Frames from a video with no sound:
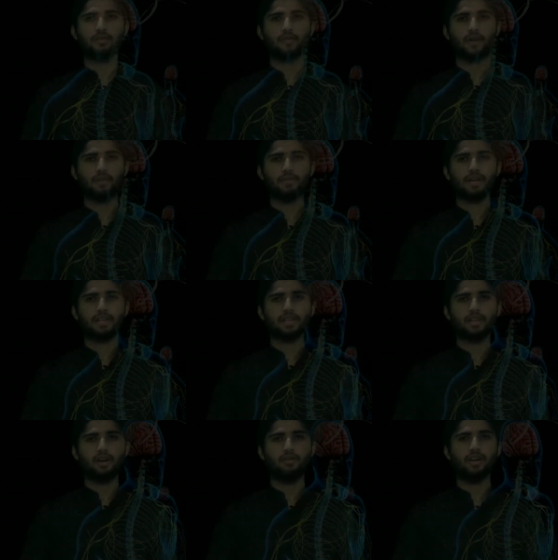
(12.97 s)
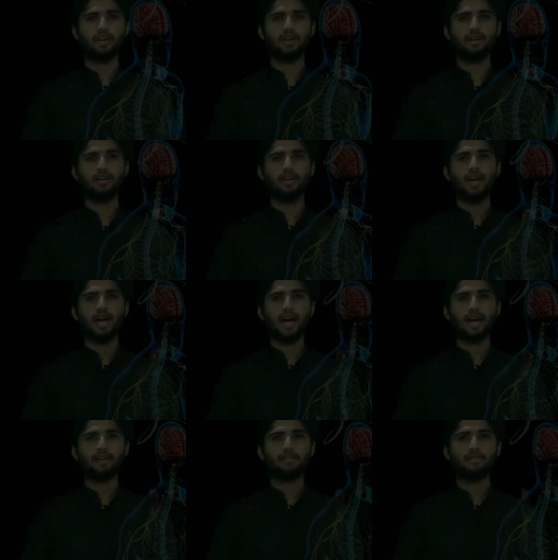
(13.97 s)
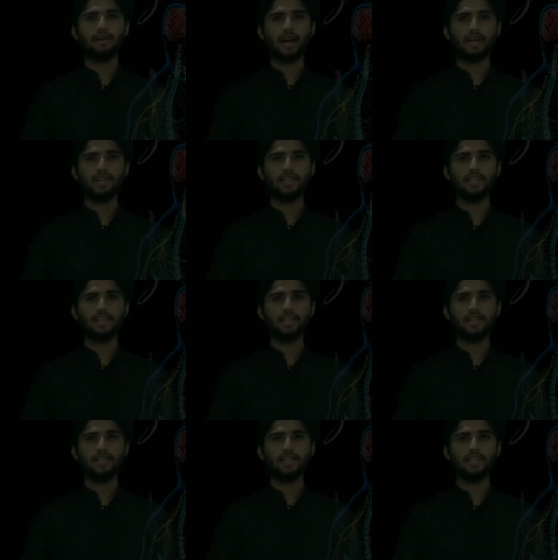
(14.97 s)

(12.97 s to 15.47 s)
from their surrounding and connected